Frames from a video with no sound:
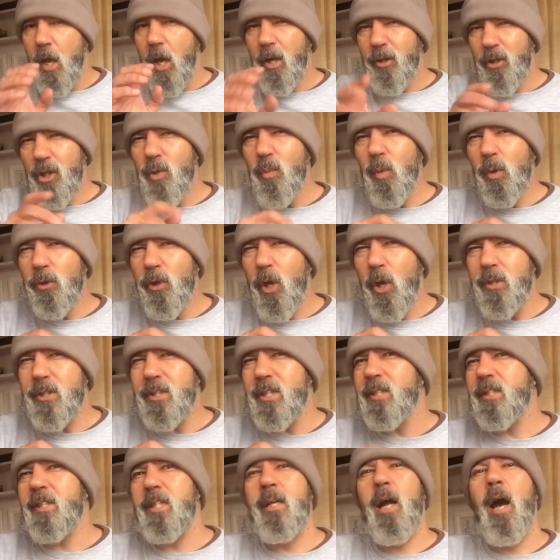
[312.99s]
You will
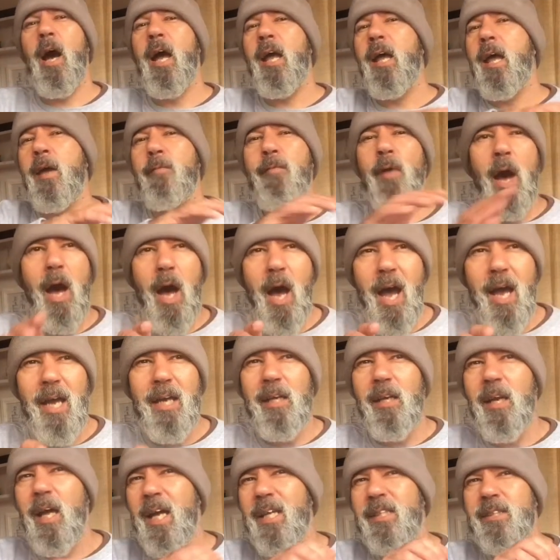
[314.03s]
notice that I have
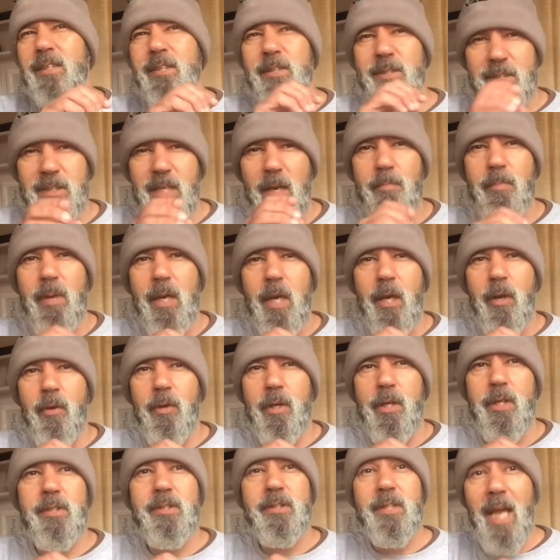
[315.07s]
highlighted some
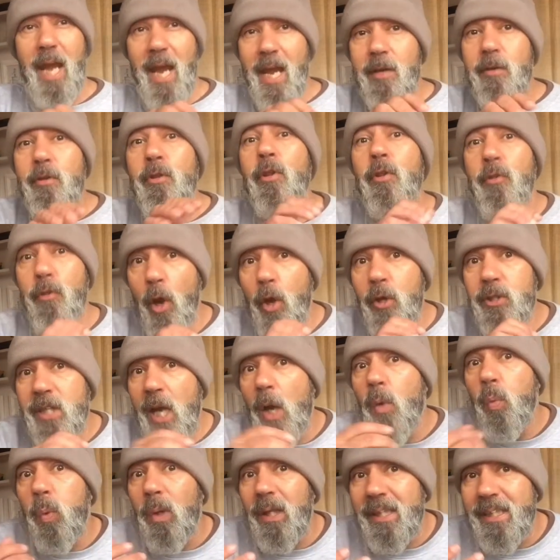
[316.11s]
areas, and those I
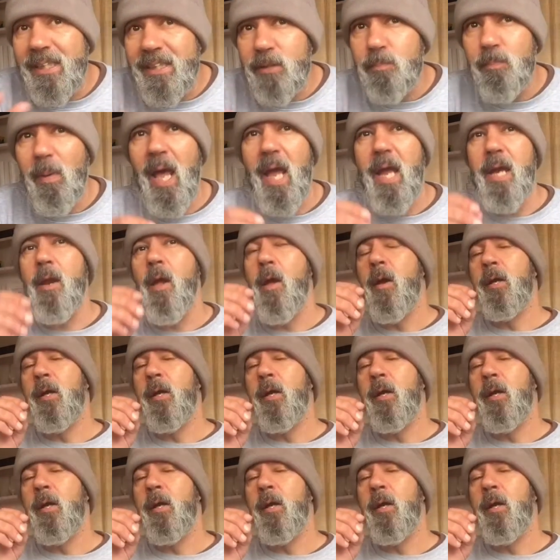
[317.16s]
will explain.